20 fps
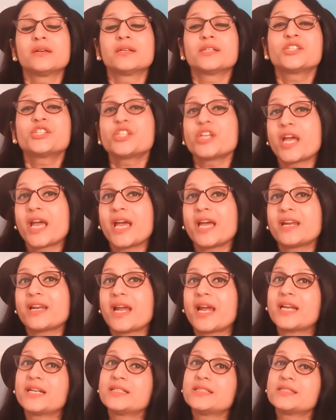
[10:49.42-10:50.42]
share
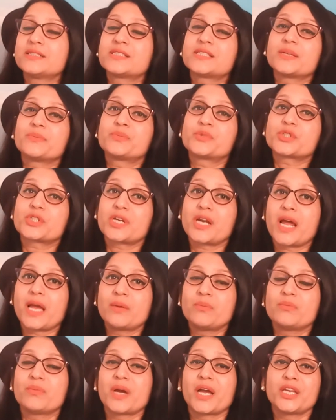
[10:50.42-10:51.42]
and
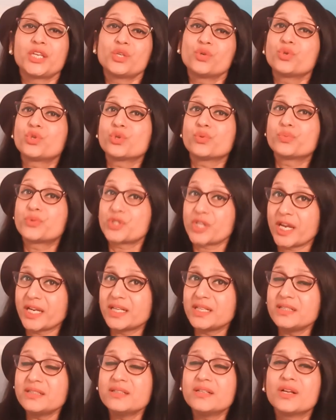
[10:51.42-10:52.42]
subscribe my YouTube
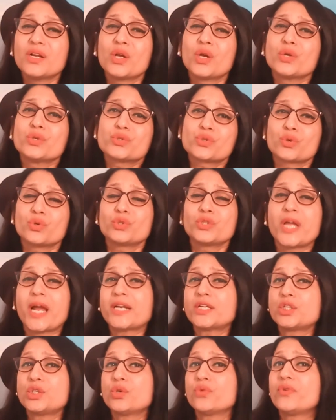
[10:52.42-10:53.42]
channel so
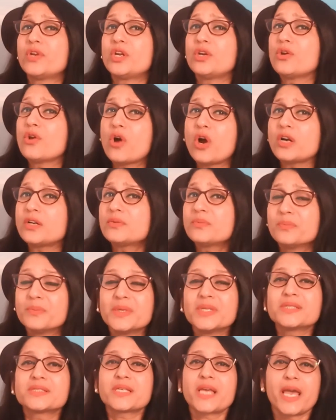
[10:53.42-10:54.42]
that you will not
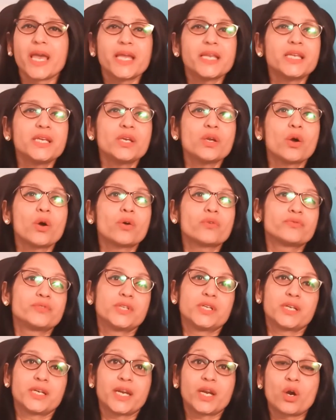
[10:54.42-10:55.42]
miss any of
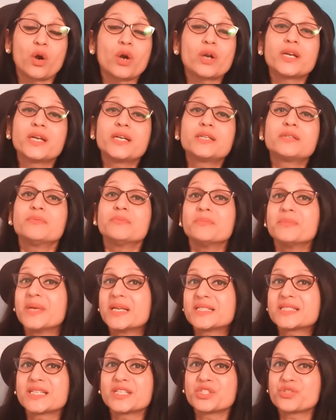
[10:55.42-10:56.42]
the recorded
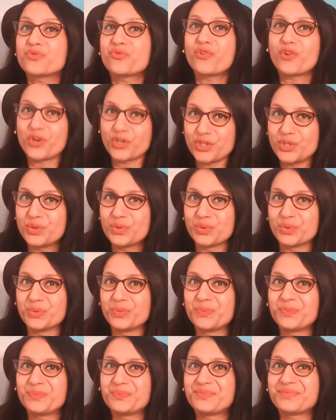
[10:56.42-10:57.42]
message for you.
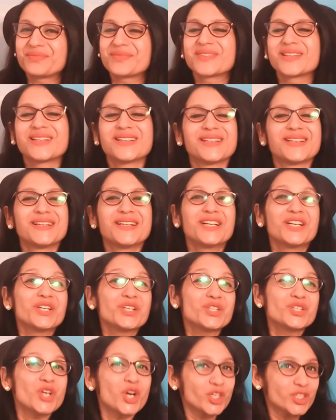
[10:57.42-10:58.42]

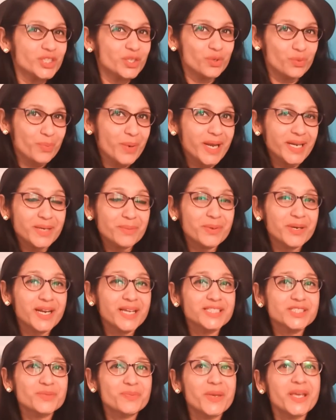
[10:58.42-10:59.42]
Dr. Rupali
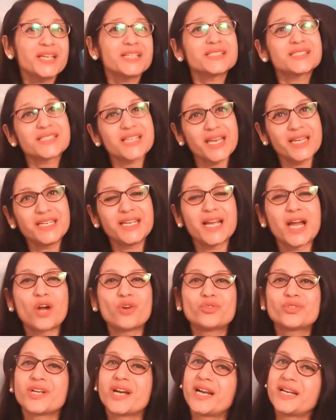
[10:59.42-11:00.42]
Paranjape is signing
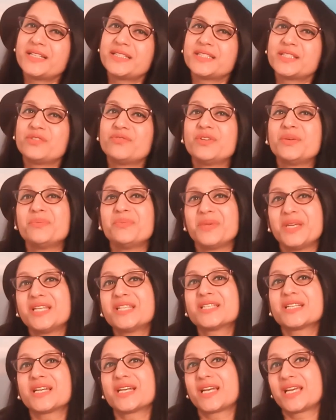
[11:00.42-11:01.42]
out until we
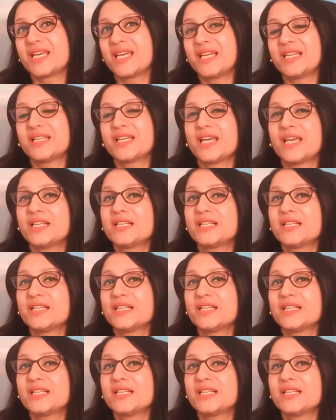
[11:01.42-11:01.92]
meet again